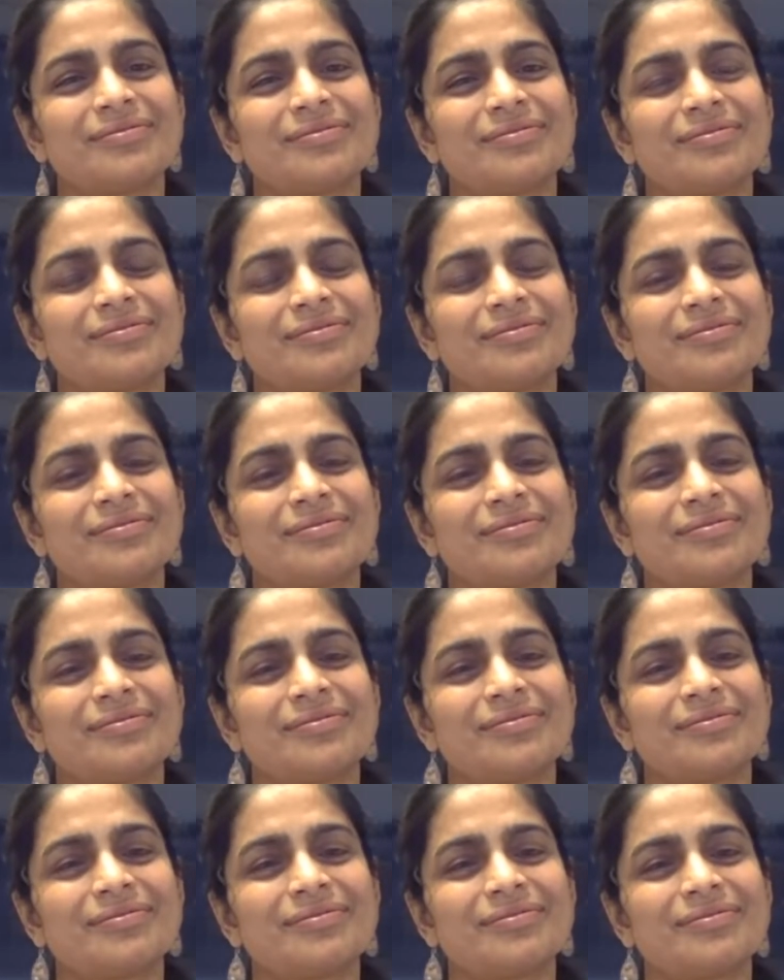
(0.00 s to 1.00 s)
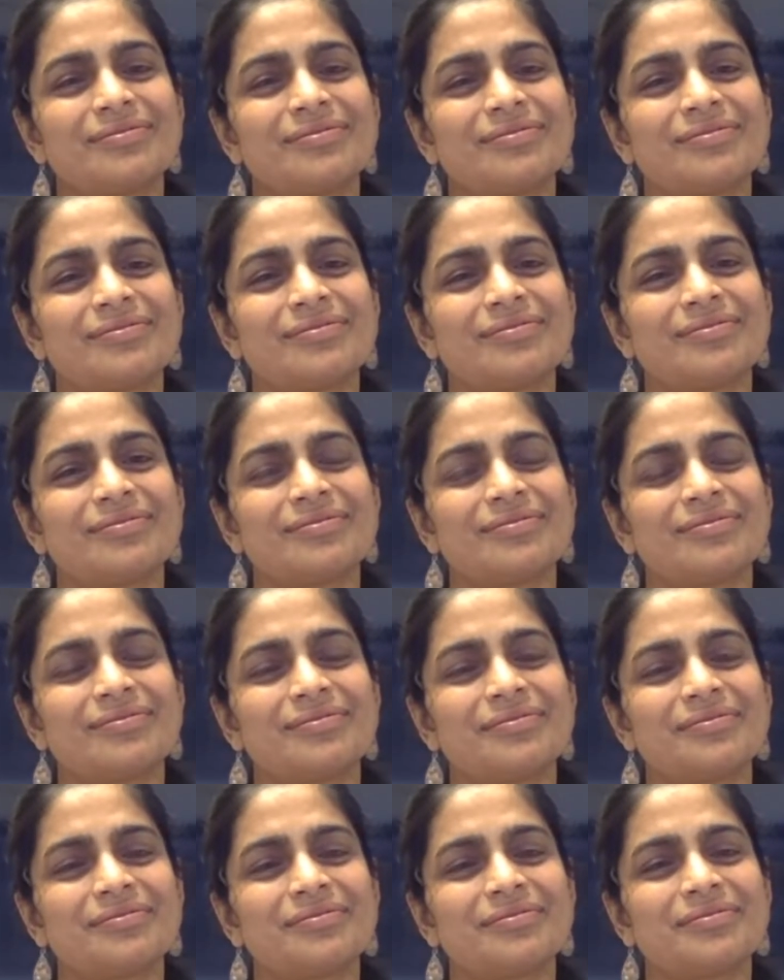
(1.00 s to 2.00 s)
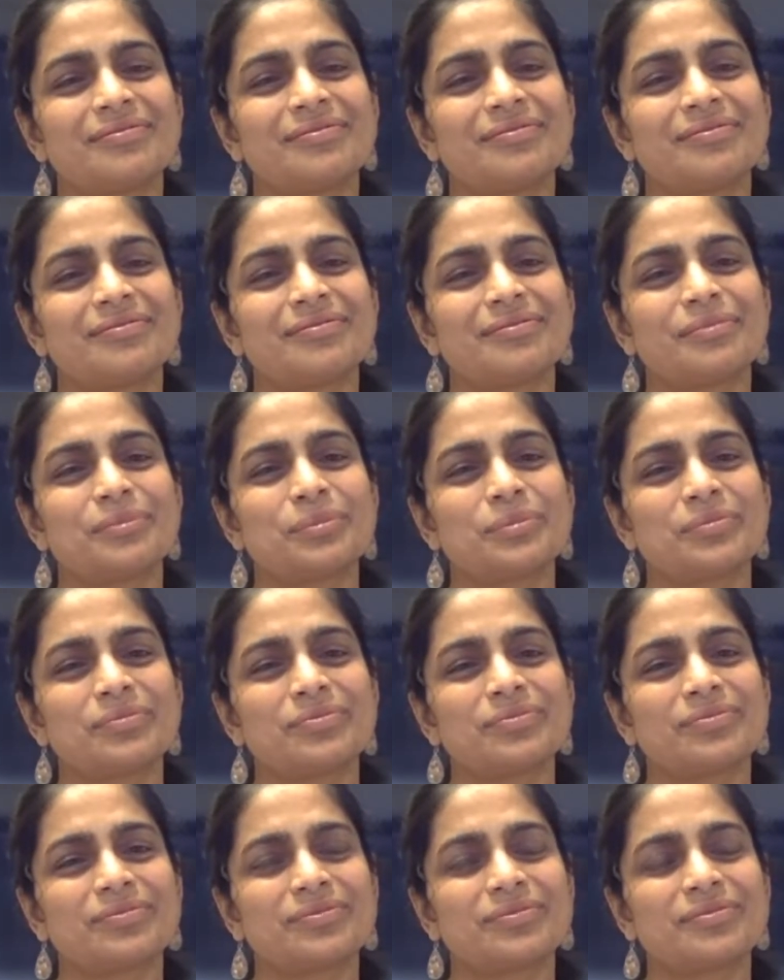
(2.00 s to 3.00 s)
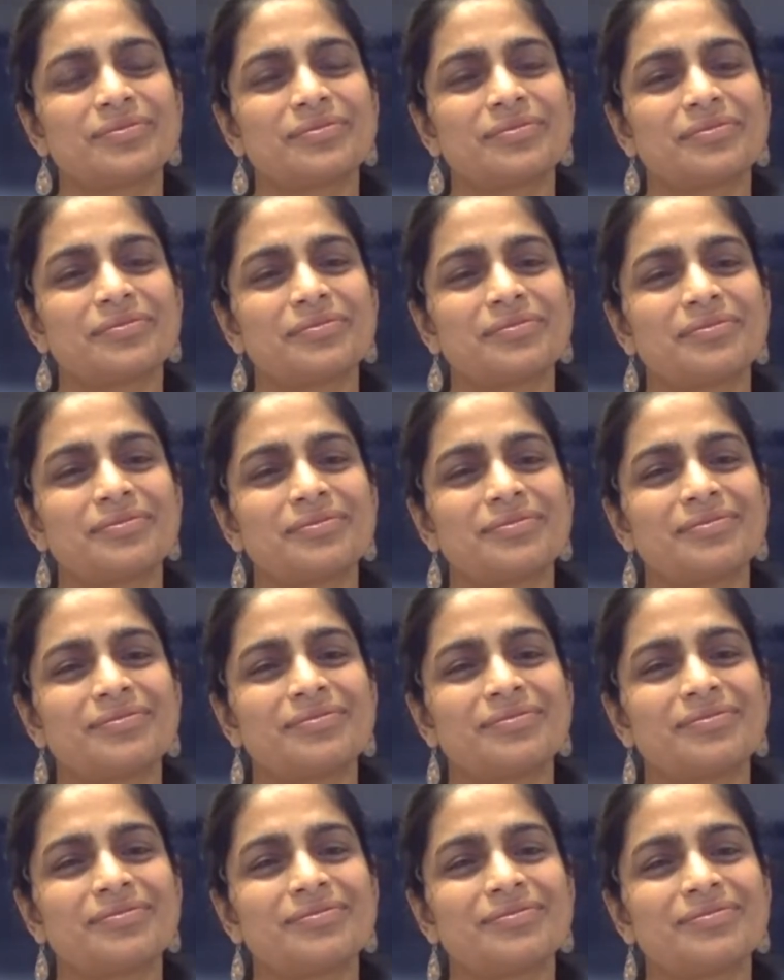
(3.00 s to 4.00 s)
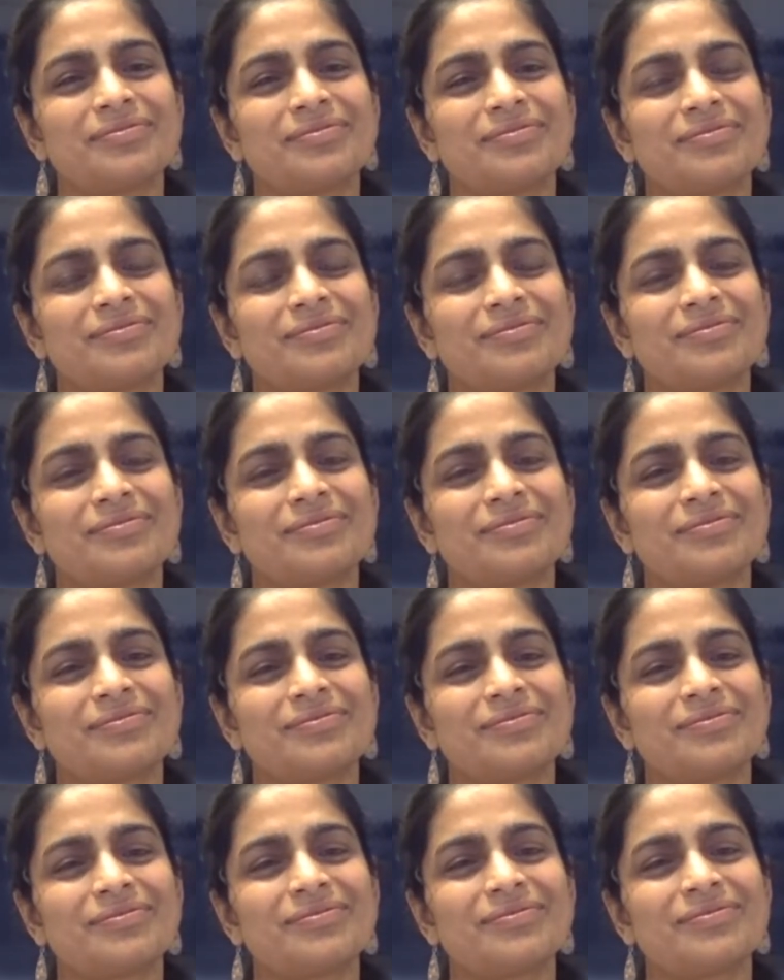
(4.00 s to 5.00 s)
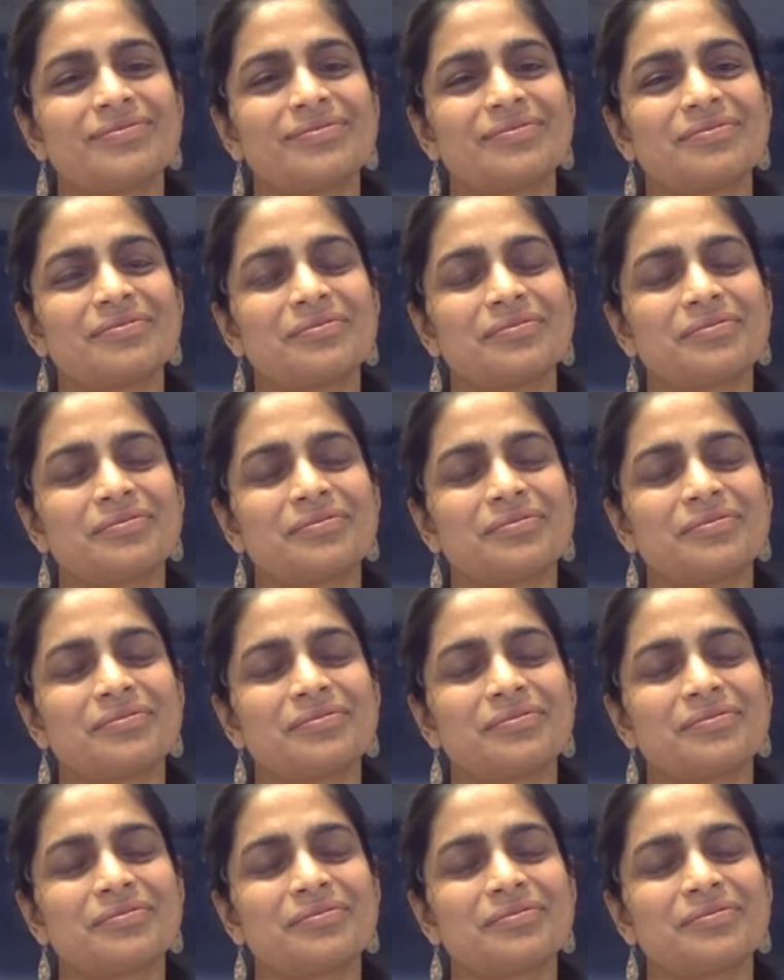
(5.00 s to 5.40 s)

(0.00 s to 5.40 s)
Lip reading: The person shown says nothing.